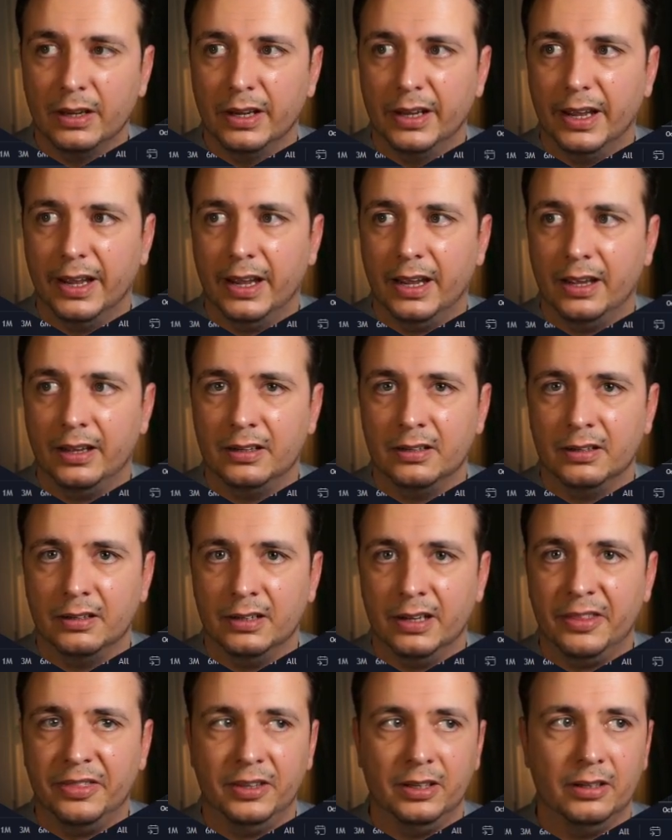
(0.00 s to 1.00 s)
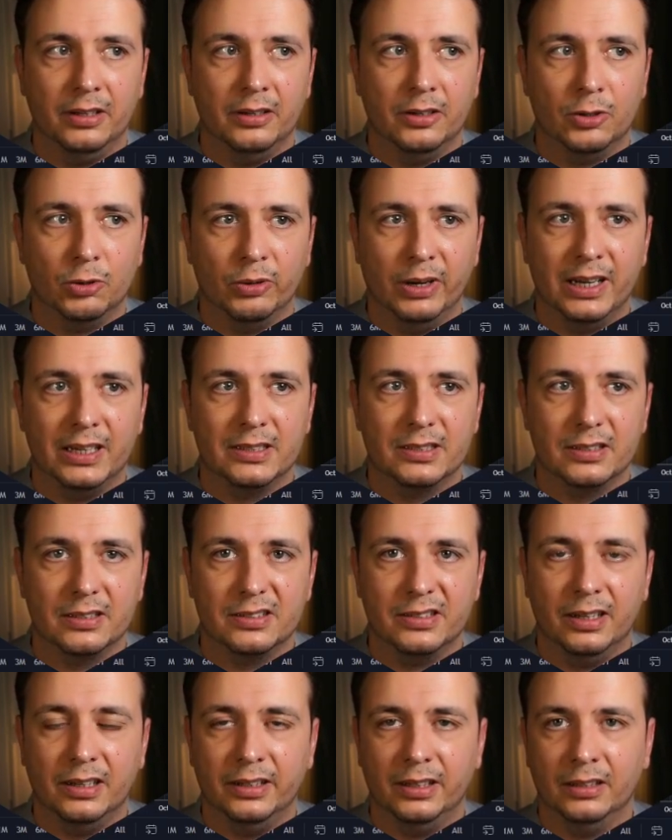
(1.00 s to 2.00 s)
and nothing creates
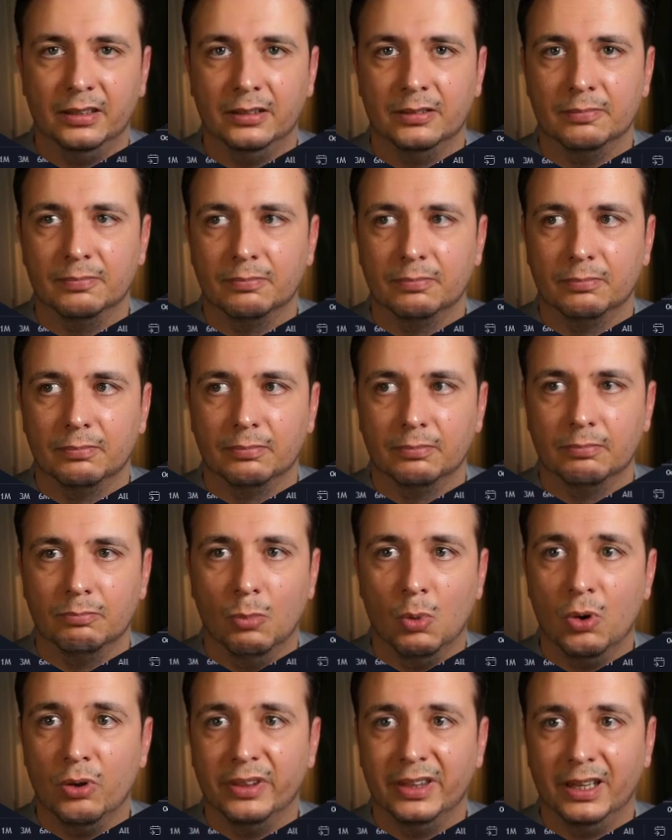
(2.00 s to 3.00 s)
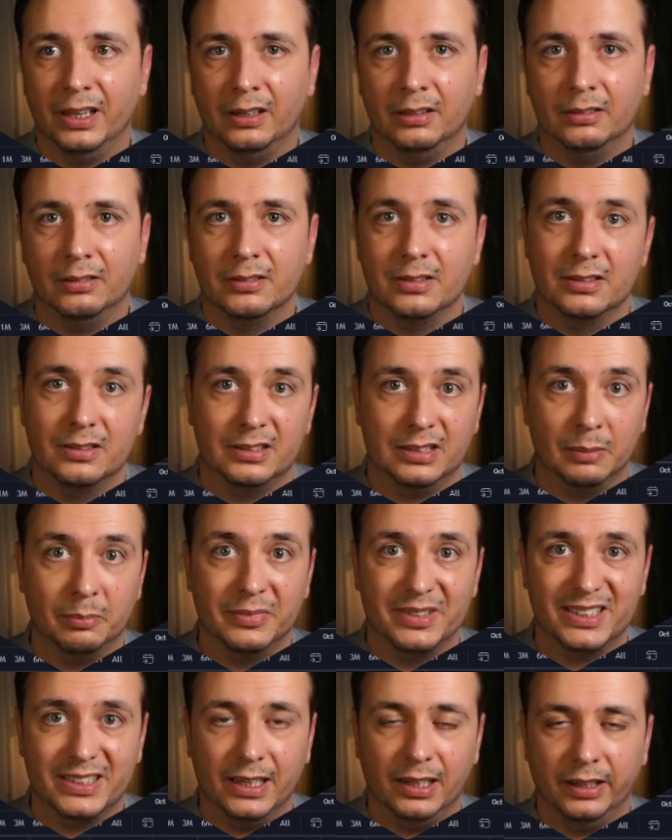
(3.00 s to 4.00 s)
selling more than some
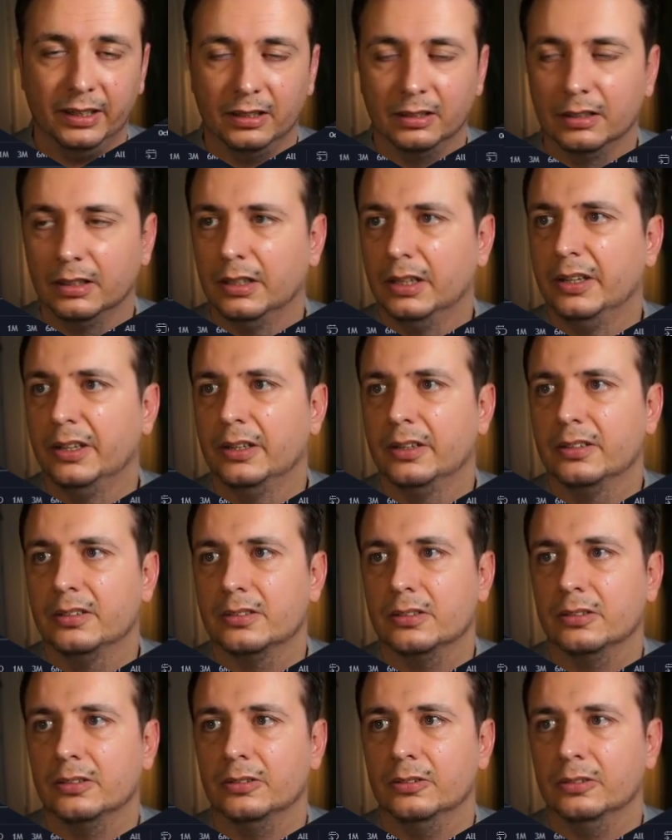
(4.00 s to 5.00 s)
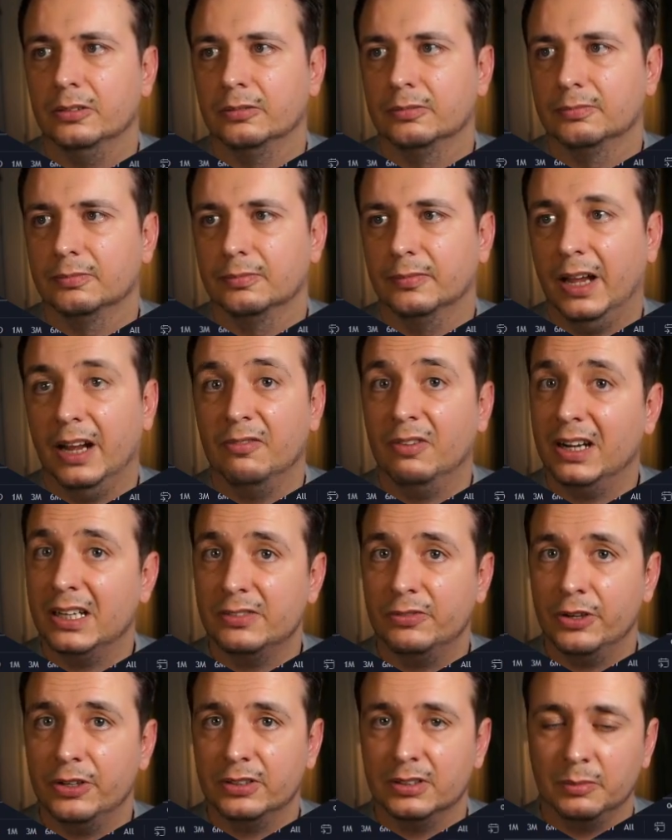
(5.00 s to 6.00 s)
selling. So, and vice
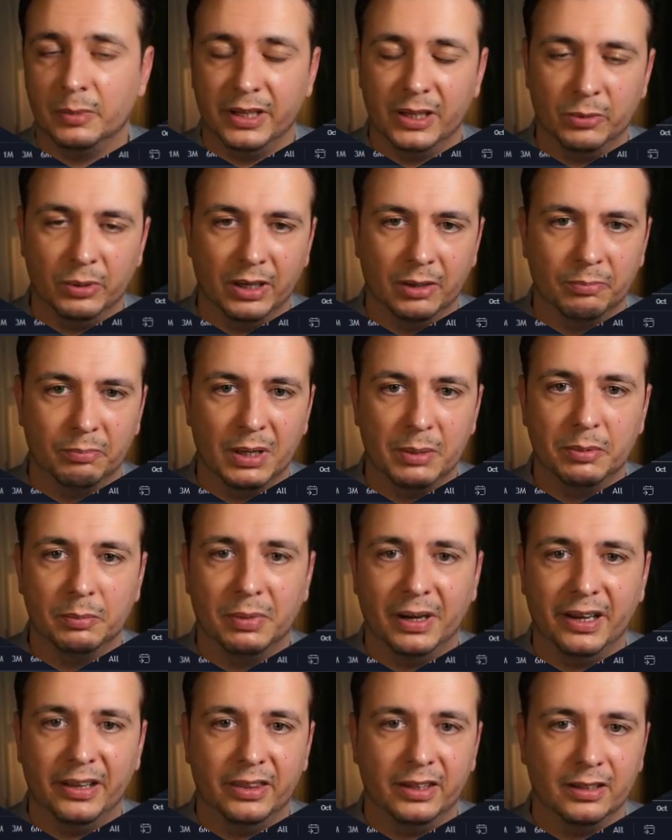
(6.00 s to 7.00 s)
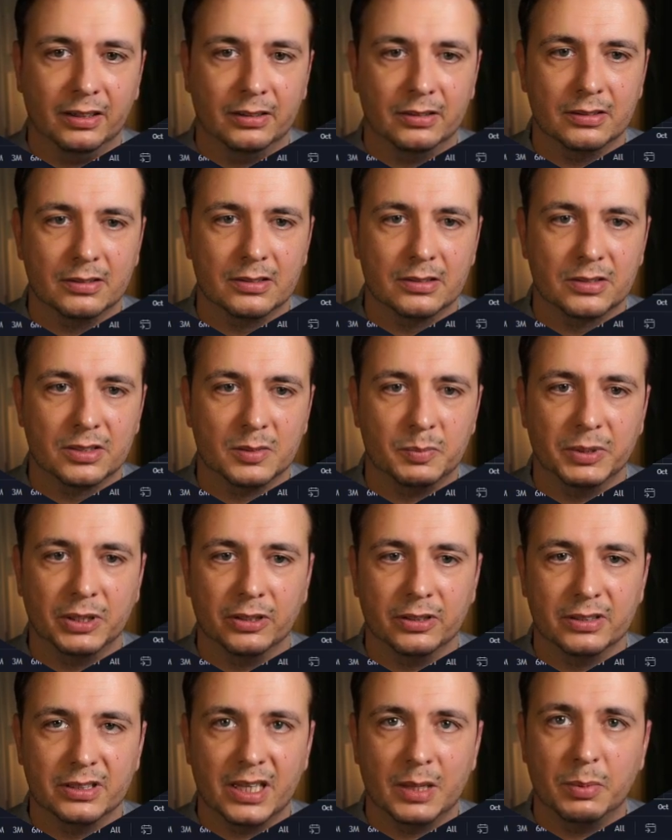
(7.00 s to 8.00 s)
versa, by the way. People buy things just
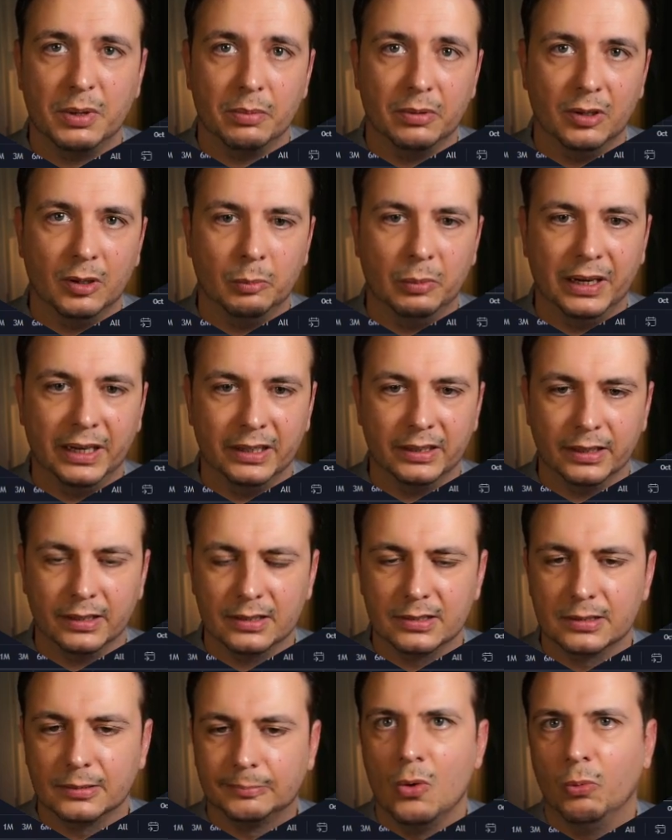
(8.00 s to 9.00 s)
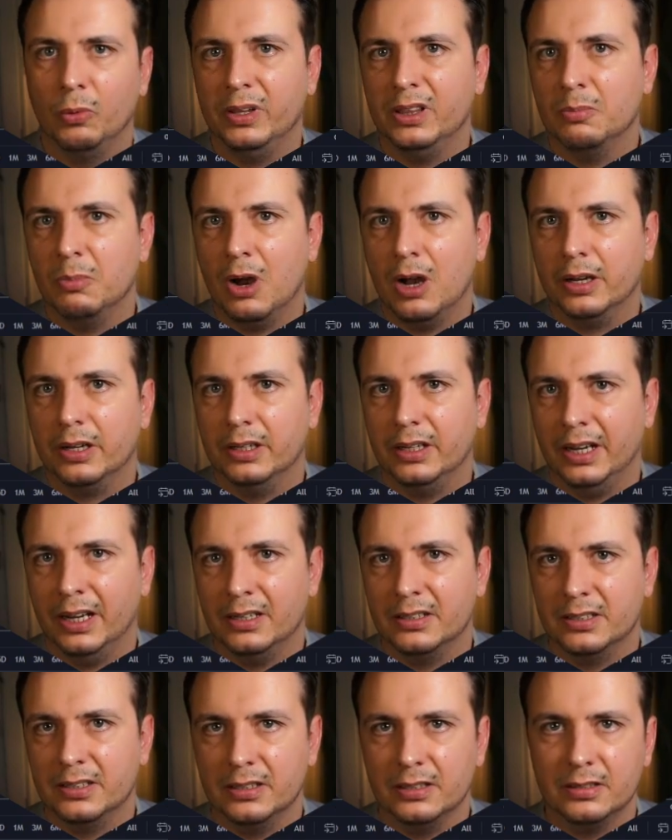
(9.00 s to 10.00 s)
because other people are buying things. When the market
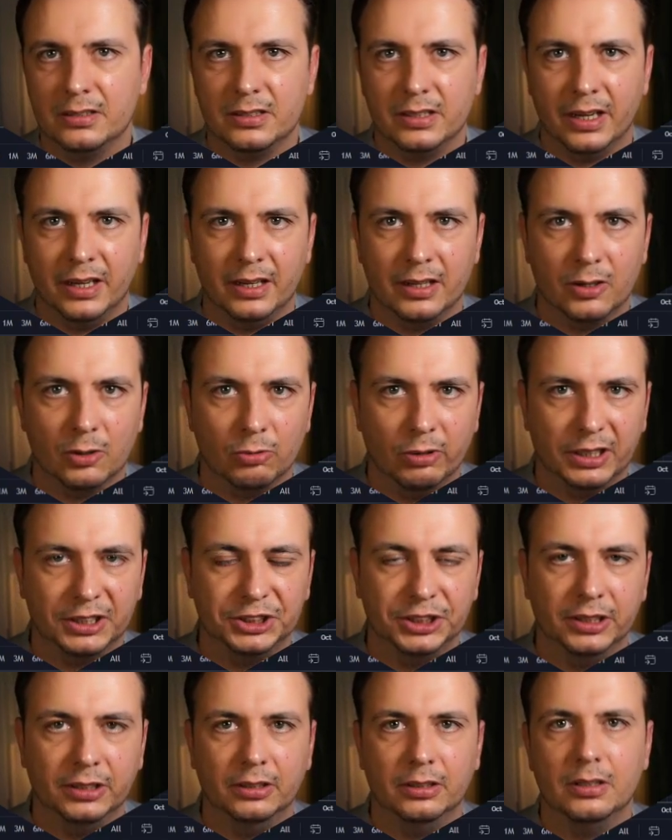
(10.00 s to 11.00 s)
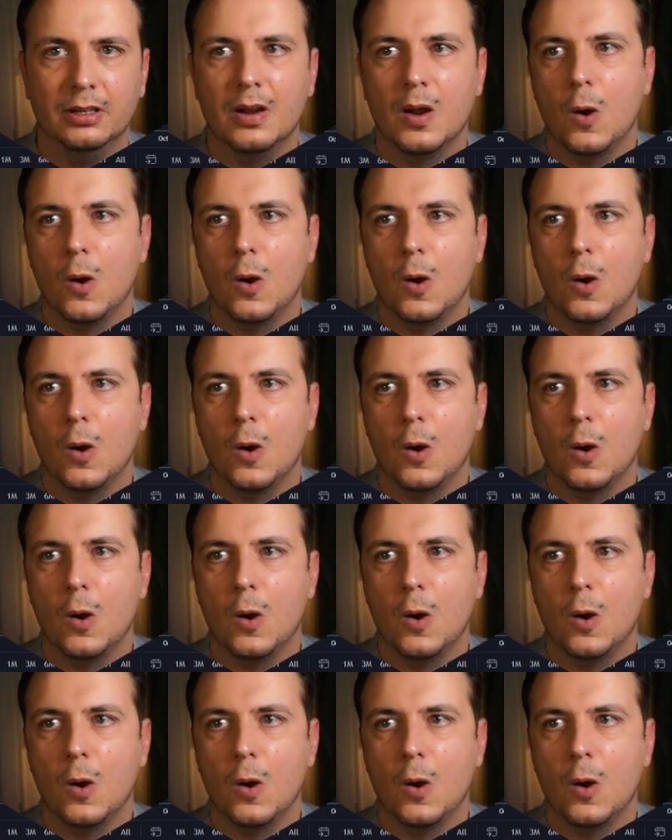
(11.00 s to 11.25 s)
enters a correction